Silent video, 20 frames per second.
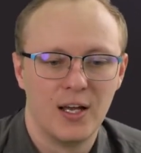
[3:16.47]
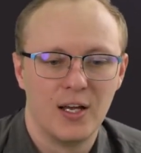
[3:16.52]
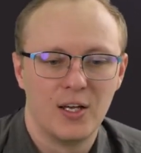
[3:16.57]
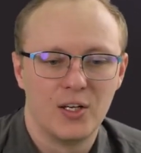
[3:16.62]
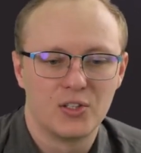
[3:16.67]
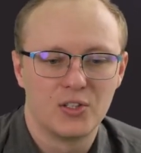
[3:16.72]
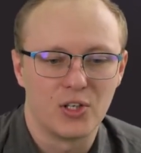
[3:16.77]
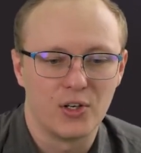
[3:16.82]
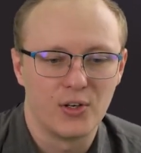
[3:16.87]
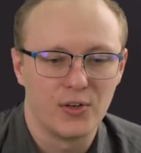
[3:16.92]

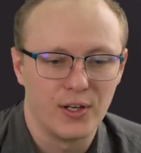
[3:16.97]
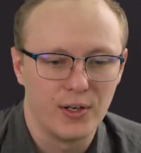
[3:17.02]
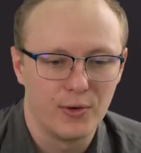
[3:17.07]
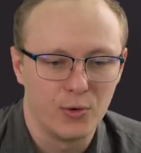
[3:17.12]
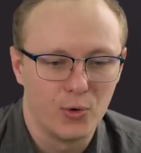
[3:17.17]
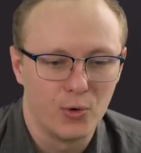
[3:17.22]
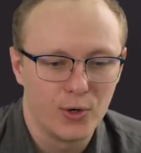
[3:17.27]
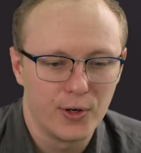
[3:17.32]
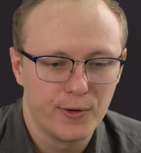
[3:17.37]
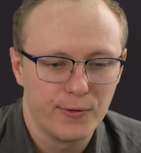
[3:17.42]
So in
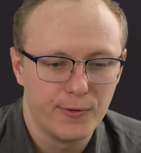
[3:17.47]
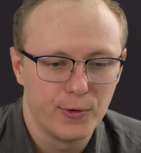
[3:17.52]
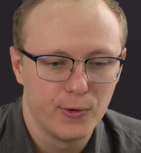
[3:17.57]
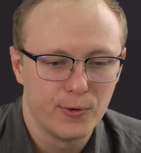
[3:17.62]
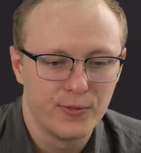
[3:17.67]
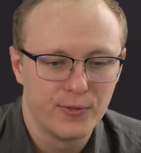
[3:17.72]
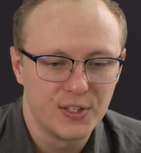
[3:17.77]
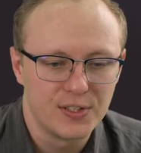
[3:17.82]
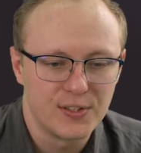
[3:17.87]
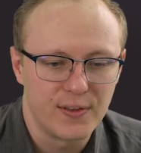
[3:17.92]
order for
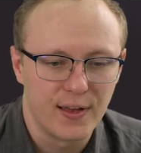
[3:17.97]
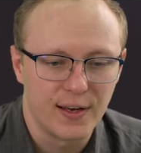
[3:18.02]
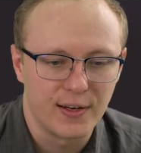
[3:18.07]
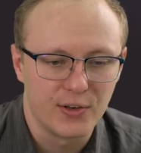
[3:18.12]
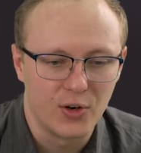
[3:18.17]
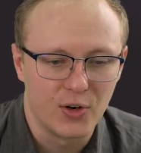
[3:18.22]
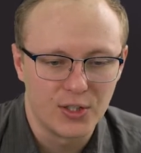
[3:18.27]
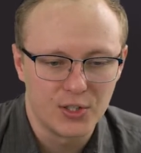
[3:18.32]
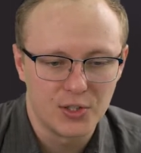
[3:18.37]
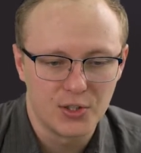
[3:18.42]
this thing
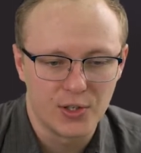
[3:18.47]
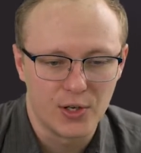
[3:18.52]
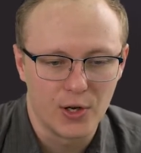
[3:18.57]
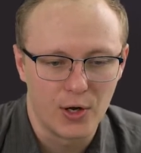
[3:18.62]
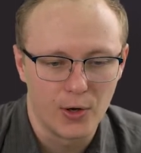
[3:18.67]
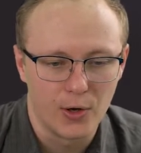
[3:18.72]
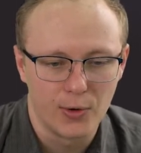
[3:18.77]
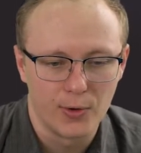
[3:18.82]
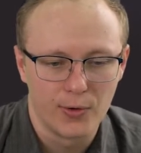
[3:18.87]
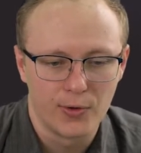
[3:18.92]
not to
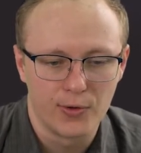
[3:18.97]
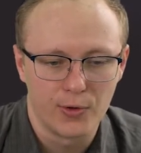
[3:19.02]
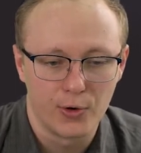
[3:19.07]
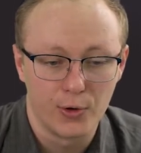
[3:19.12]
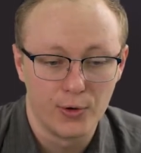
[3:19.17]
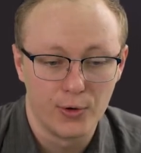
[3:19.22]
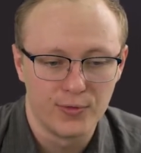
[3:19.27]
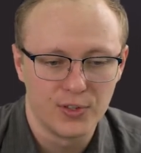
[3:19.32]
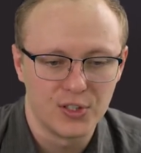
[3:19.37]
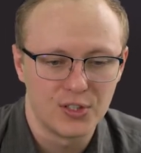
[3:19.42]
go
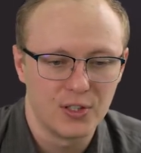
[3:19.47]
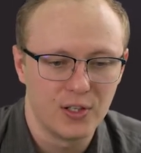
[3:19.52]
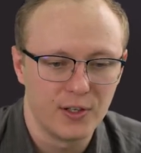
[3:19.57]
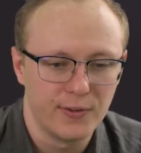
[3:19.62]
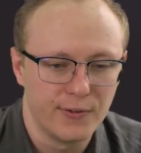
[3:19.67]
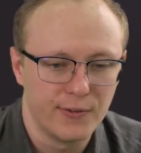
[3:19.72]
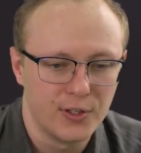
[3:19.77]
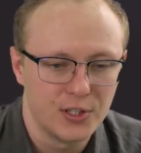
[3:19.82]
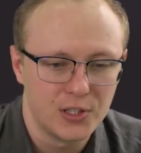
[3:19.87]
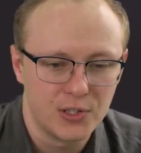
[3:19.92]
through the
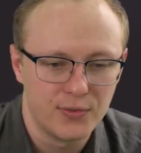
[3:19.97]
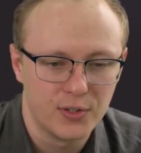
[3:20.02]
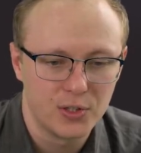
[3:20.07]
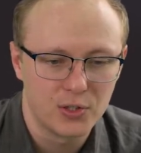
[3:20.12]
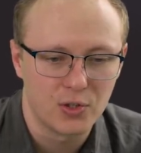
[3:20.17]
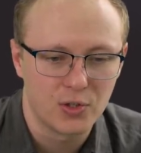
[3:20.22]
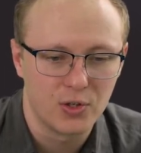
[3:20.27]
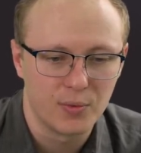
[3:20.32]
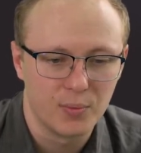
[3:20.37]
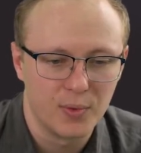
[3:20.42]
surface, there's
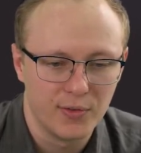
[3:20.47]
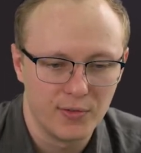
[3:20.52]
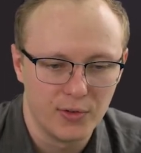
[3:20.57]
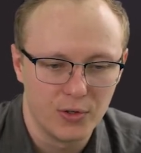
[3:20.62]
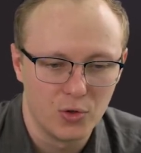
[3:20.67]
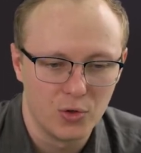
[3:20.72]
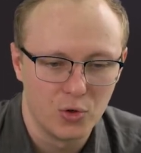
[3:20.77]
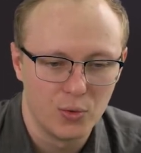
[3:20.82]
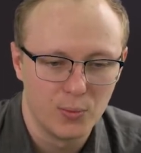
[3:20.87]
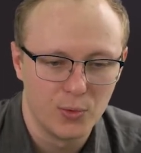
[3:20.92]
got to be the
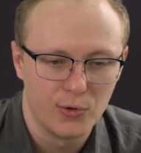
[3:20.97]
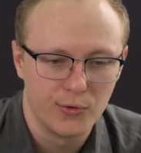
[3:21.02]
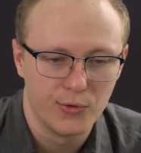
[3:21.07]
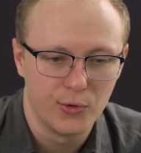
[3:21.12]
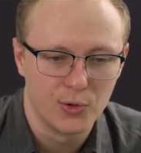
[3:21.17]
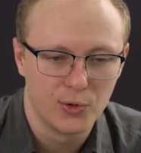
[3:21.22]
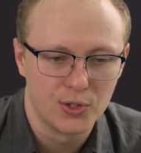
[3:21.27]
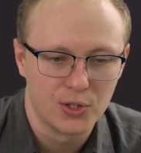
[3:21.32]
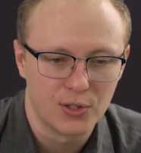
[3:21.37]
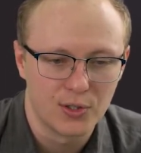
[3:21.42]
normal
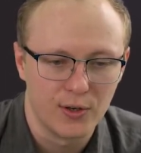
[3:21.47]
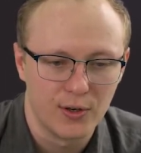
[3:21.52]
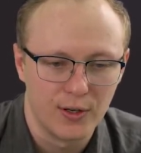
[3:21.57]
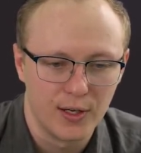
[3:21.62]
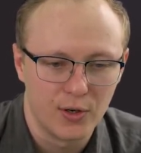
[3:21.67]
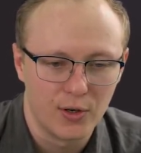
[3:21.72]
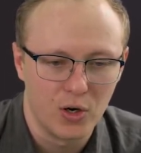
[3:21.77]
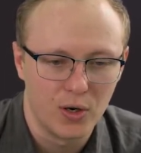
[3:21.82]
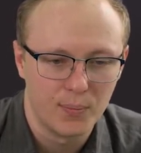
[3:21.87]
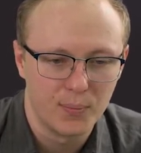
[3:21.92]
force
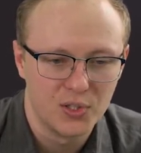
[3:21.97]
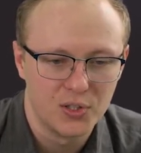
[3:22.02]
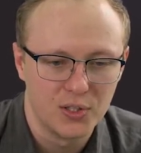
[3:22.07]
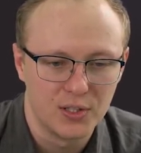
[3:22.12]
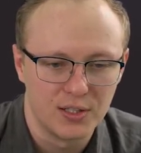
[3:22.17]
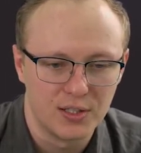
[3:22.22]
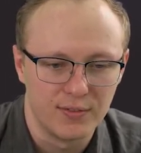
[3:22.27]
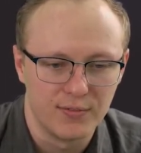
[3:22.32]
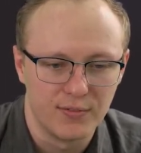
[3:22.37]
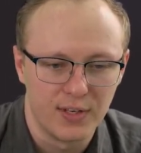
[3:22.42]
going
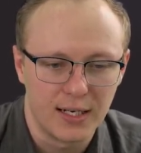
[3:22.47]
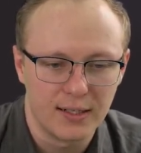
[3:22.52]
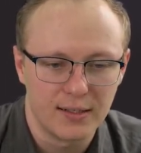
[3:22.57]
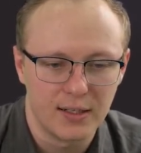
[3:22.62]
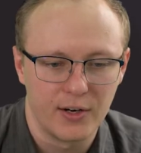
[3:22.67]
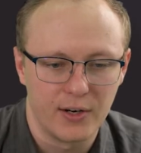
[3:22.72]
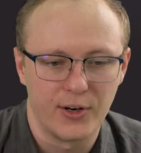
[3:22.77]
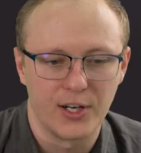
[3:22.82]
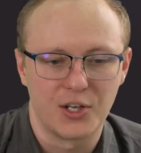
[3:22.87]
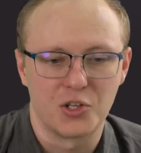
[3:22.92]
opposite in that
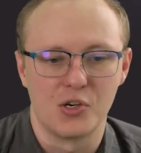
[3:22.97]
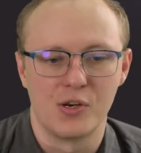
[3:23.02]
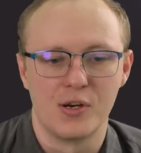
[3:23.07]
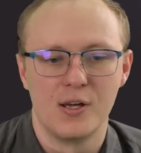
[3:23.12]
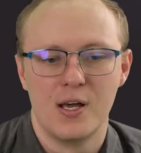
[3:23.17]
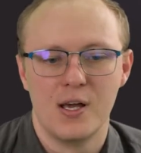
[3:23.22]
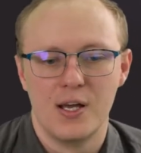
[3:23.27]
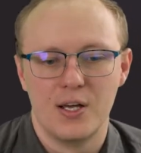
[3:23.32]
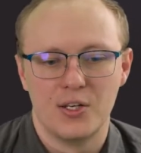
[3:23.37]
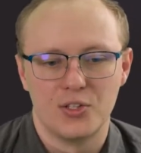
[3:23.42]
direction.
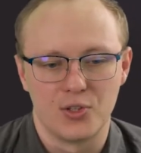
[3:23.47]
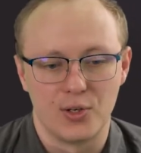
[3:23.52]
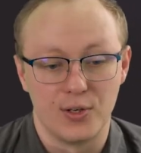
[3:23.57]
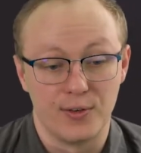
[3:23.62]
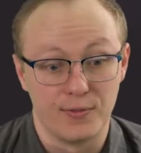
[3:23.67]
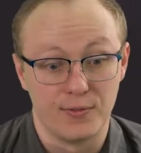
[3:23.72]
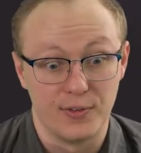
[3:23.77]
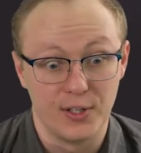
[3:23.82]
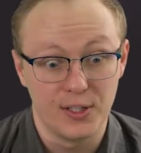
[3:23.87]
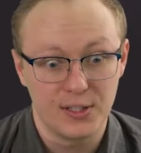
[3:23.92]
So
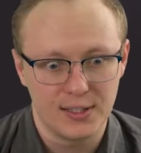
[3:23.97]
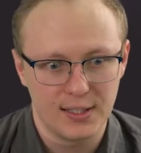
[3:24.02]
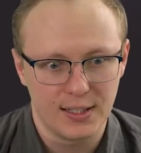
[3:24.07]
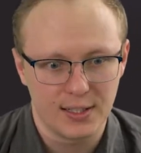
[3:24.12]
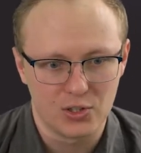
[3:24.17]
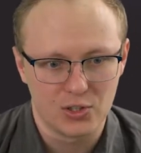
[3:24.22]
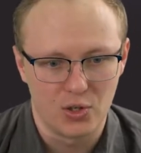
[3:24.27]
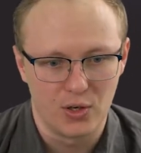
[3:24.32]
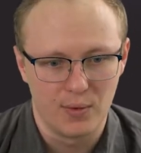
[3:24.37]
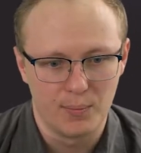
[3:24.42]
in this
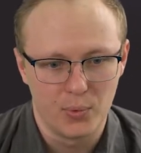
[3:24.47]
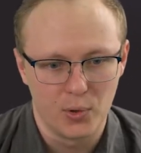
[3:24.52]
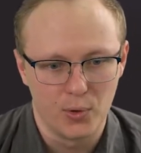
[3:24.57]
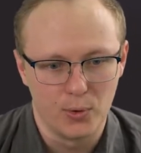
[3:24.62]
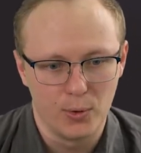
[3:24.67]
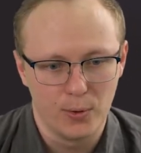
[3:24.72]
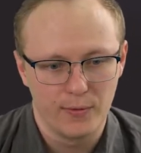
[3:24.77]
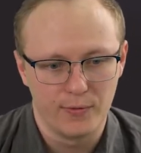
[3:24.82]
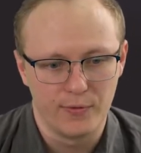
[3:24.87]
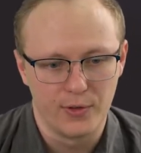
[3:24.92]

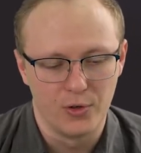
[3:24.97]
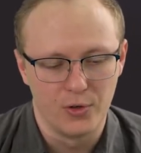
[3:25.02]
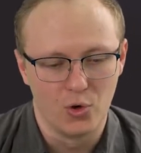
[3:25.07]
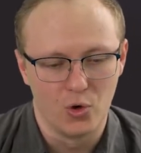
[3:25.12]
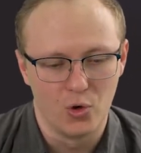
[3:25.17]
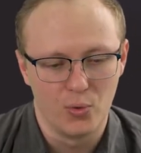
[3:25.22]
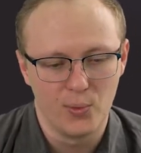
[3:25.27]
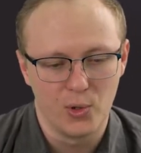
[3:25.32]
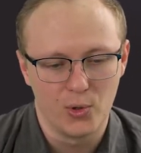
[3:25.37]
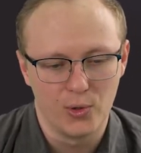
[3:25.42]
example, the
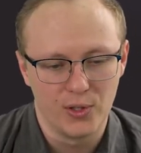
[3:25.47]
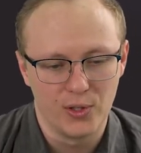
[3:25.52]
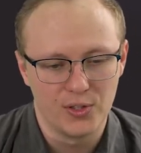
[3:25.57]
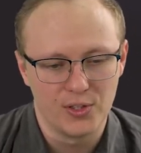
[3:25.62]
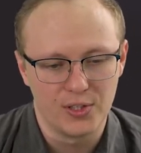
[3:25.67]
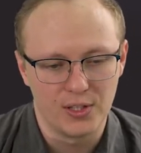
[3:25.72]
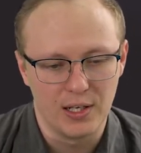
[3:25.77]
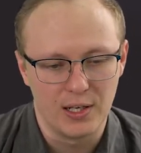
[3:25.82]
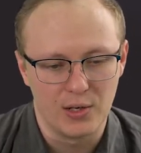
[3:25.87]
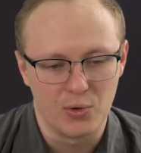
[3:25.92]
normal is
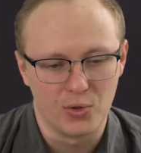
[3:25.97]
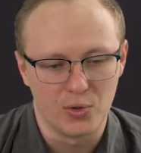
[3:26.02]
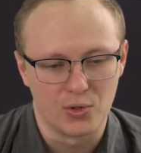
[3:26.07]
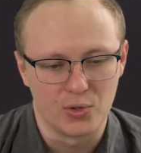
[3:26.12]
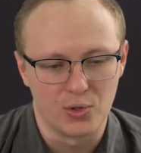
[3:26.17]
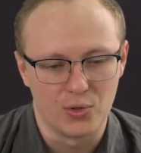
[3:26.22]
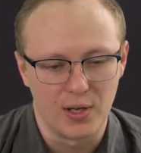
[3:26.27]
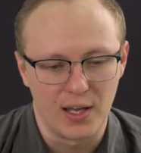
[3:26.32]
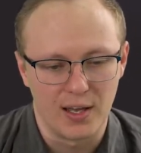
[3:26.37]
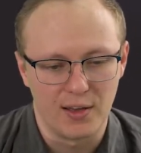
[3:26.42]
equal
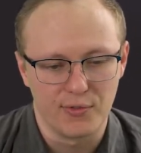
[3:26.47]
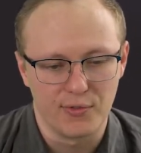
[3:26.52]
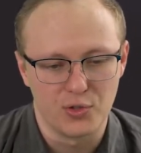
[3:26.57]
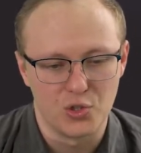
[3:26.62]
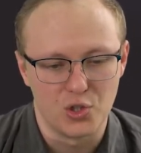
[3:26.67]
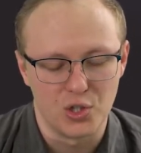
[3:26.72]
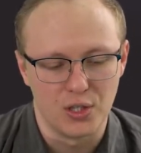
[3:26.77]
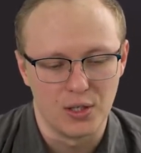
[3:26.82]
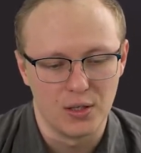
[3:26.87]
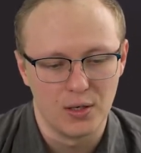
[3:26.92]
to
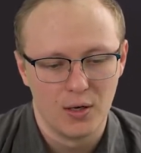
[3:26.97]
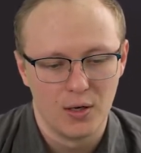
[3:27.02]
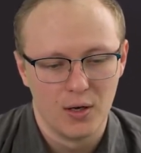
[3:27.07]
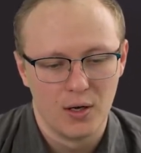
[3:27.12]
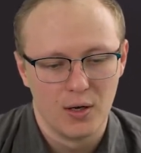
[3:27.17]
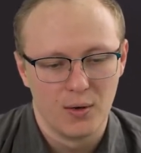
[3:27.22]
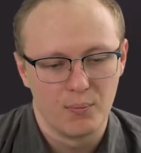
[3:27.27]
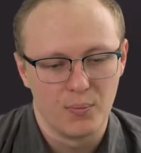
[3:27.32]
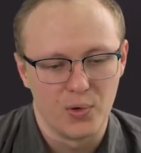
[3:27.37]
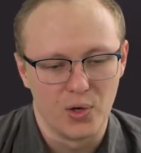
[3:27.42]
Fg
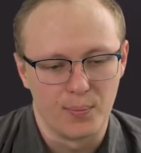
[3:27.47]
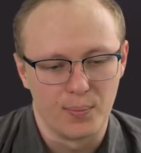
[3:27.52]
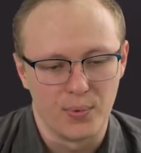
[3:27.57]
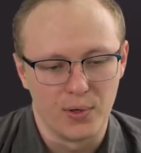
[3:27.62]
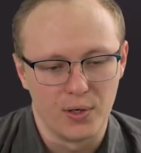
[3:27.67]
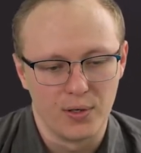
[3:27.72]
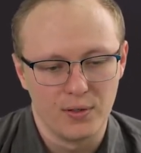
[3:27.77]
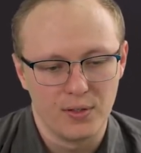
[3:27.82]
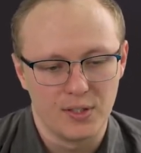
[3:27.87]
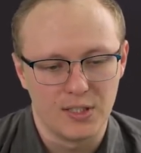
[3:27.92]

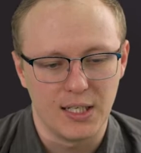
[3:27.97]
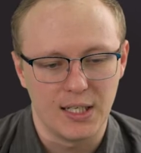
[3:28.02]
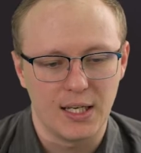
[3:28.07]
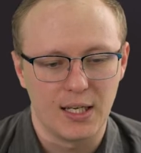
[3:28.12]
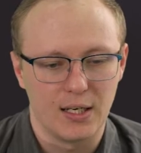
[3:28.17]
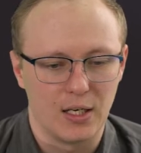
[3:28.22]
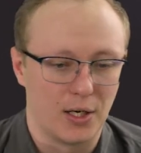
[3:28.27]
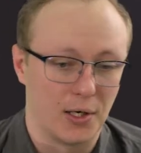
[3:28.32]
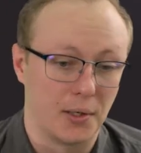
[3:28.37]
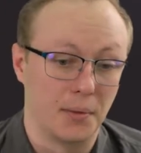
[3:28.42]

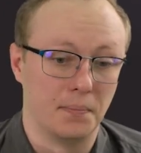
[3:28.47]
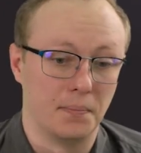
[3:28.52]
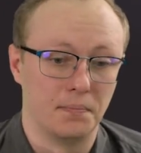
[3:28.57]
perpendicular,